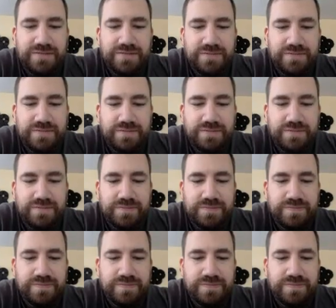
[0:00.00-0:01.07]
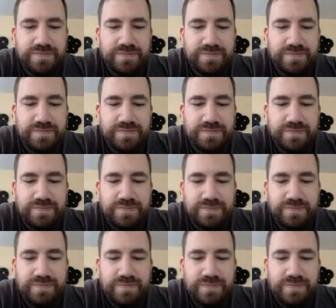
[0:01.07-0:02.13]

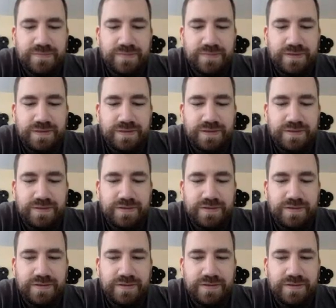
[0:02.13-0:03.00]
Nothing is said.